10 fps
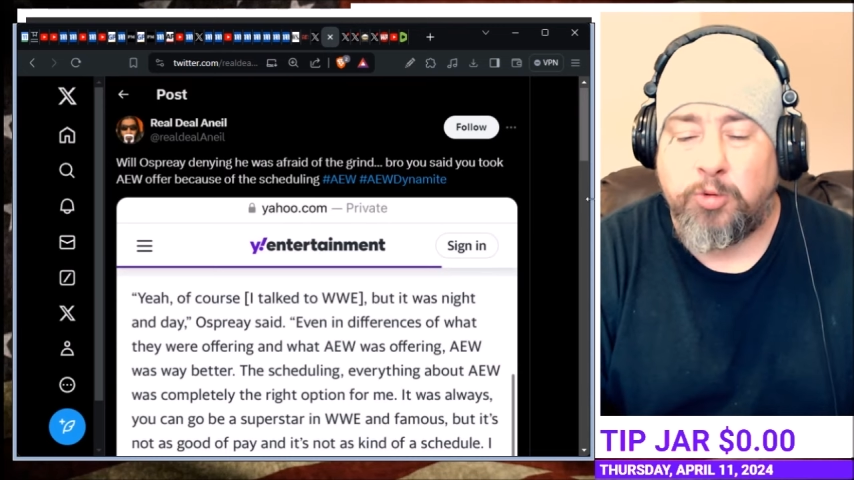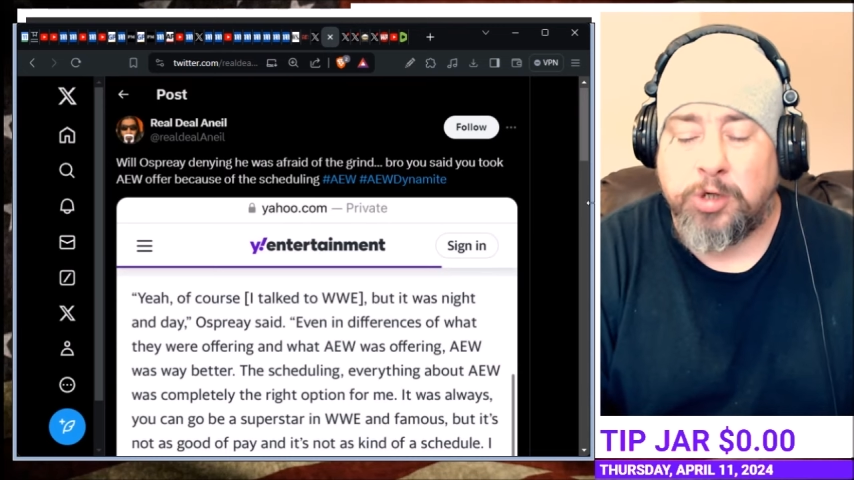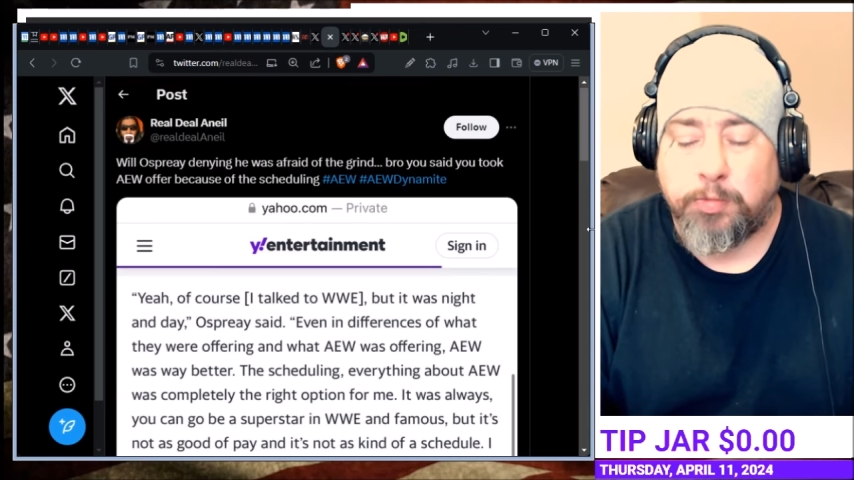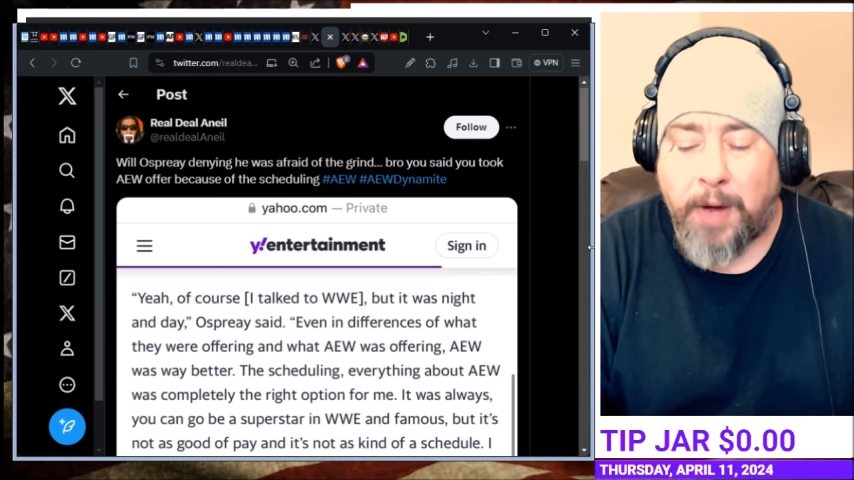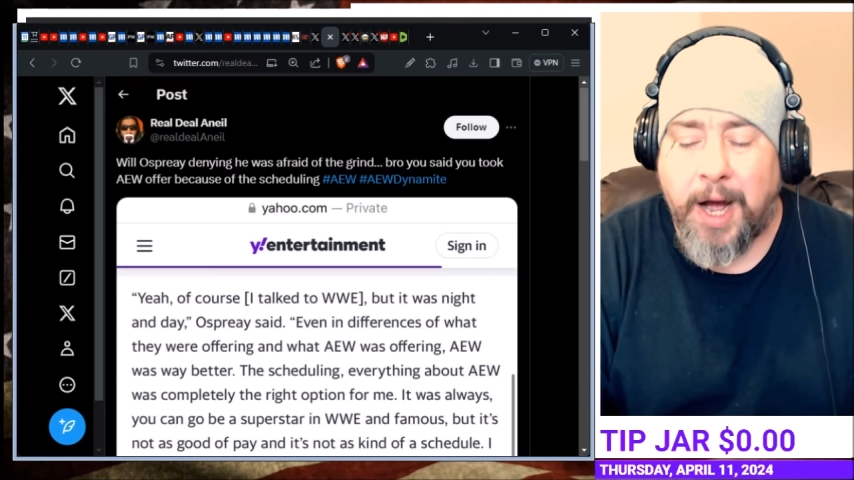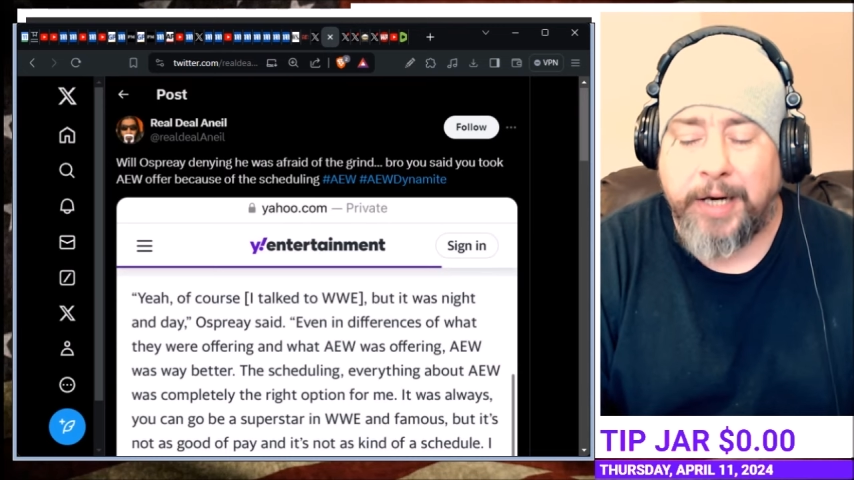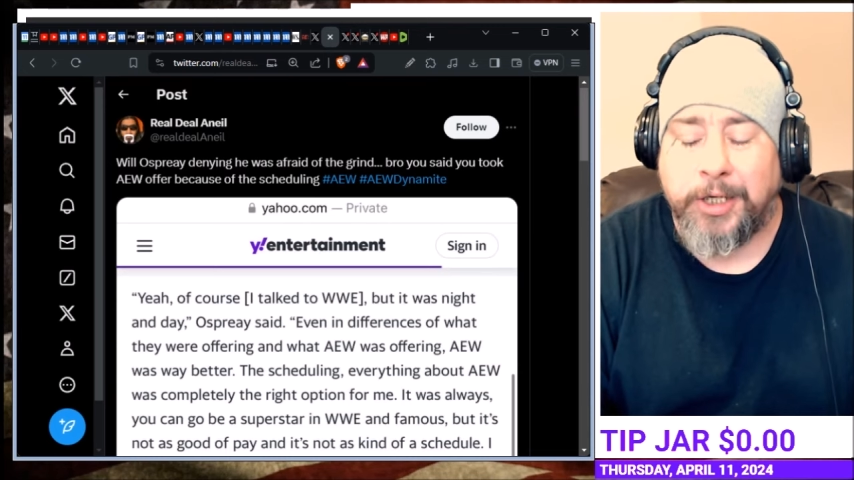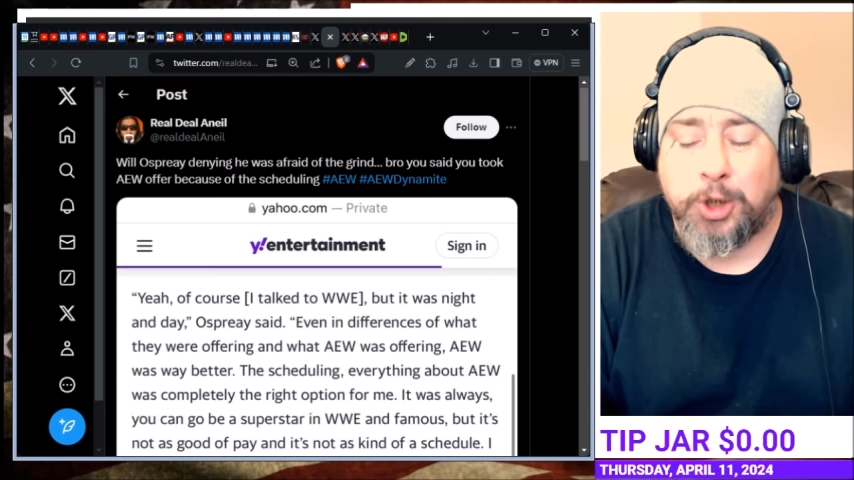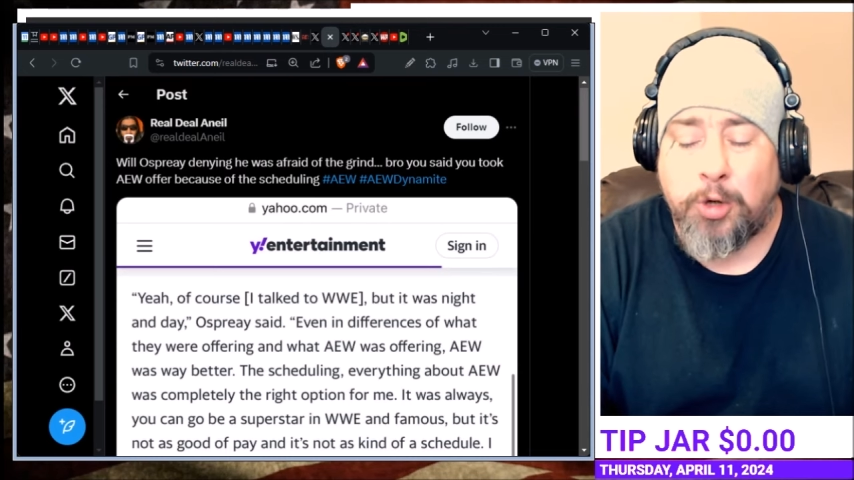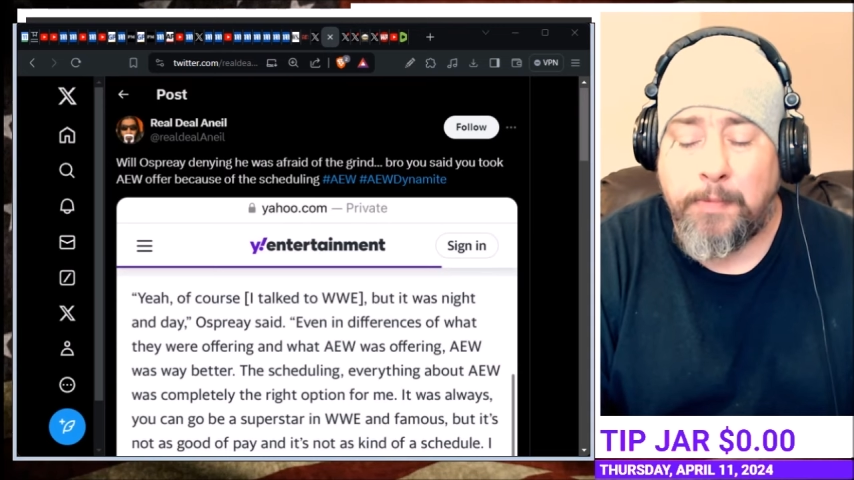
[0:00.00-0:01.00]
respond to
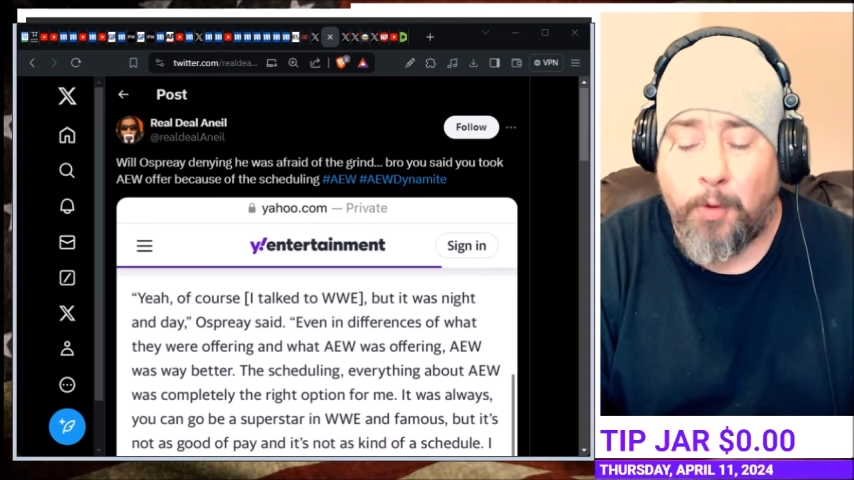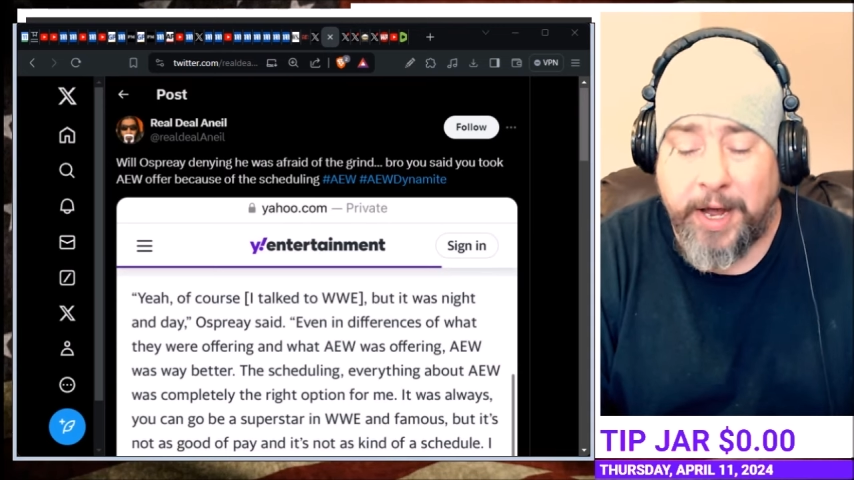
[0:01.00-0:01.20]
Triple